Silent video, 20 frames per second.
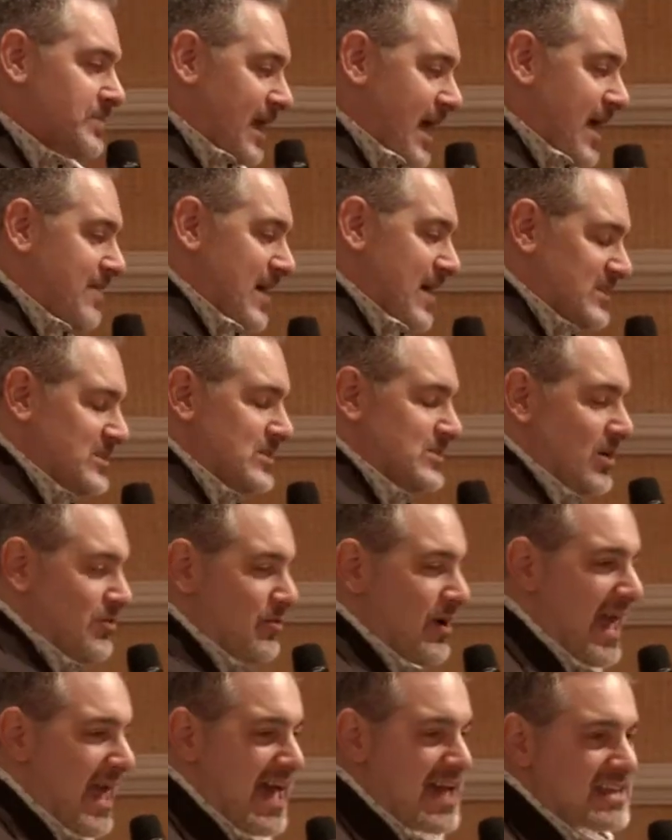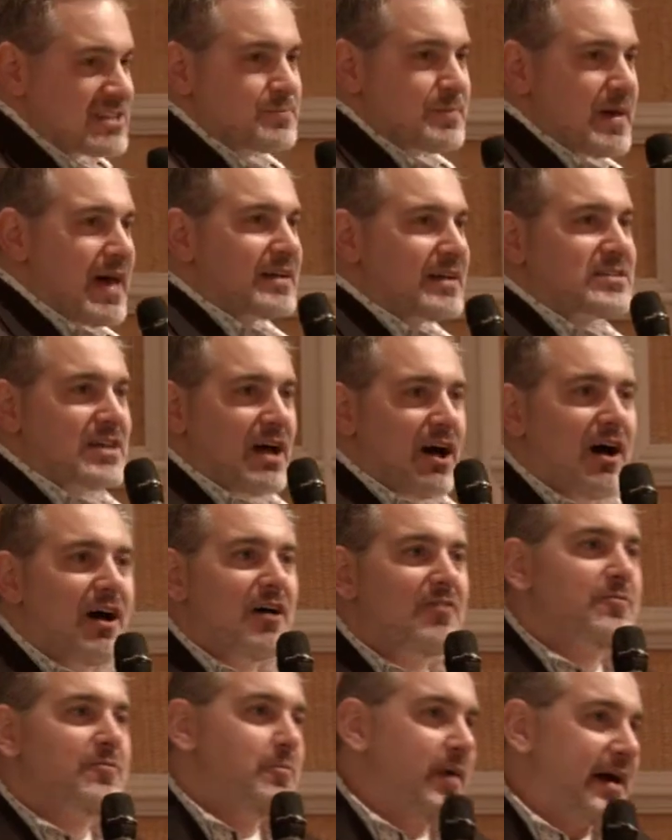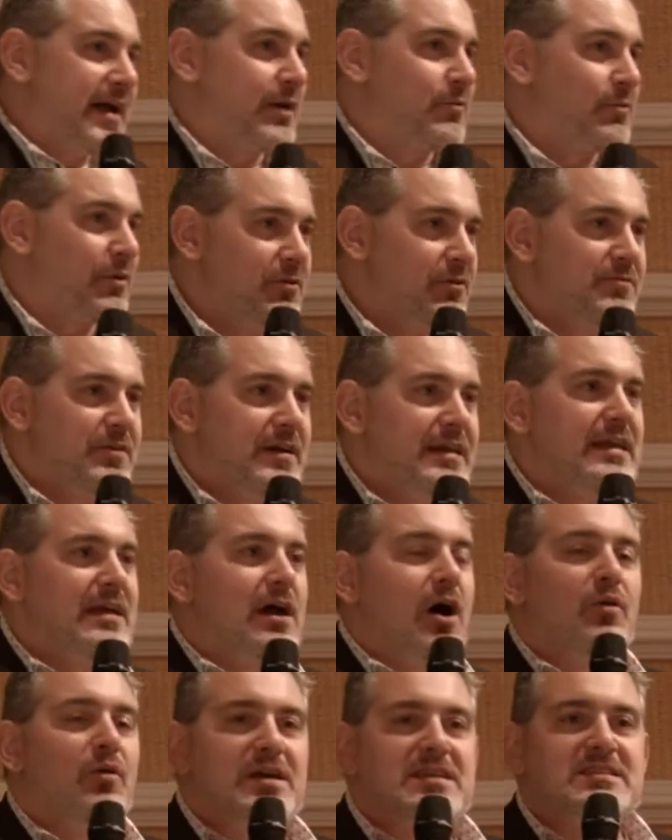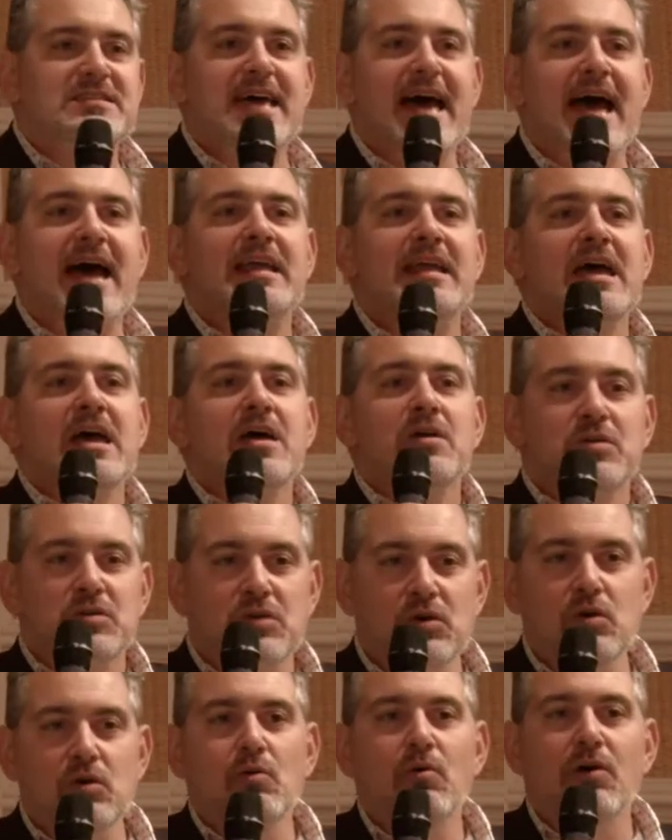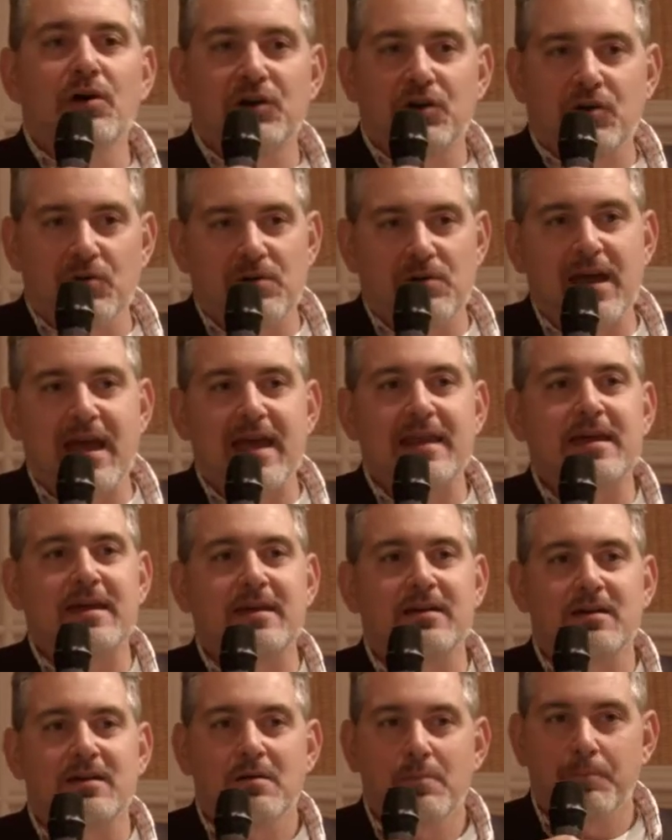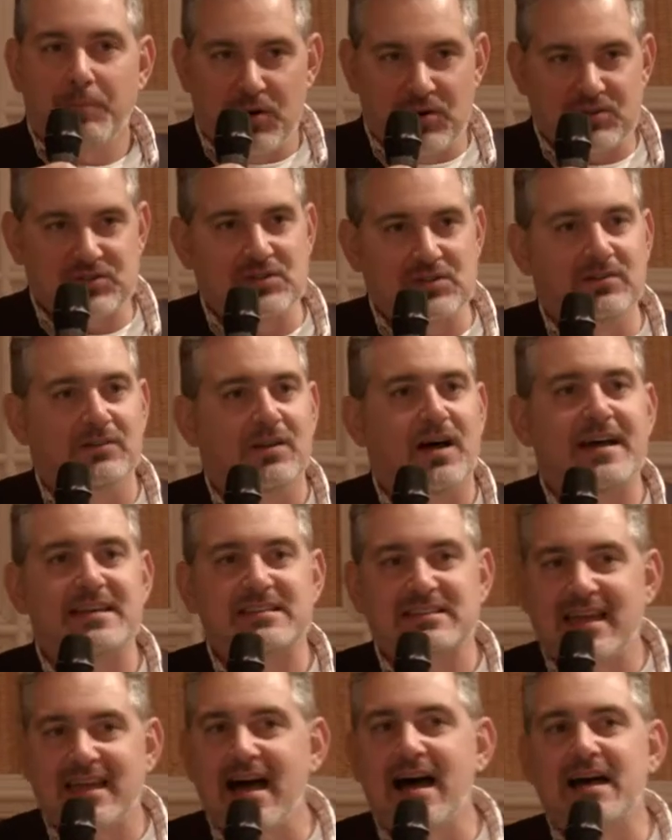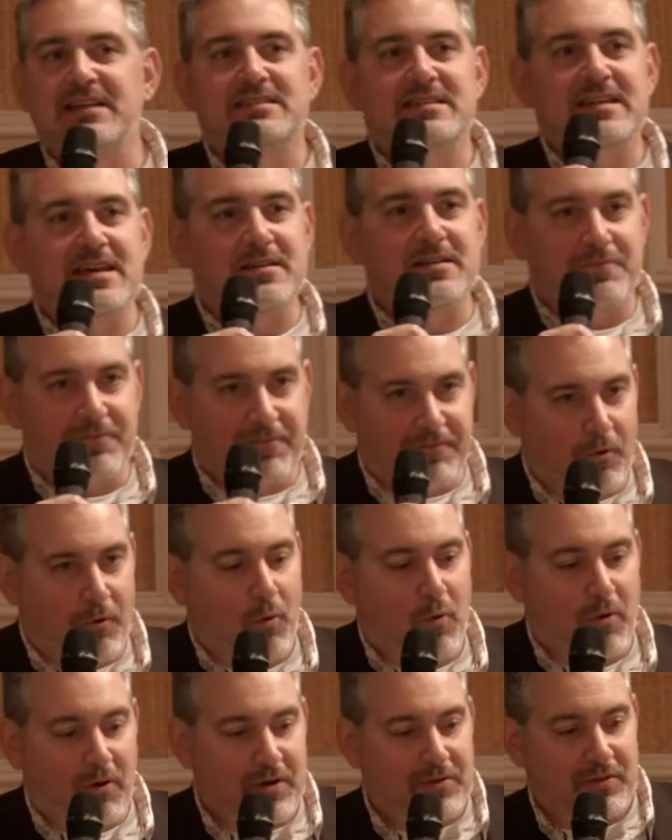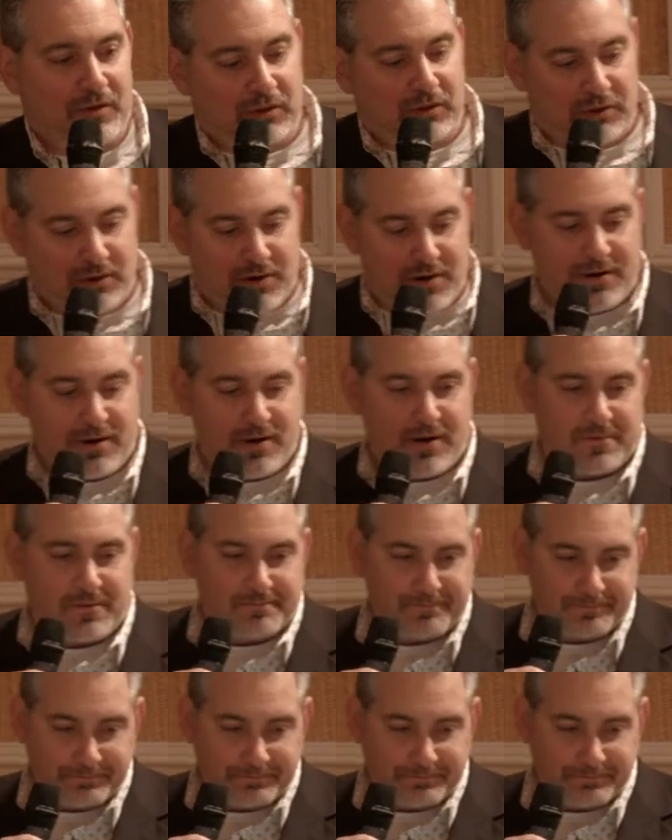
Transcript: And that's another aspect of micro video is that you are creating personalized content for the learner.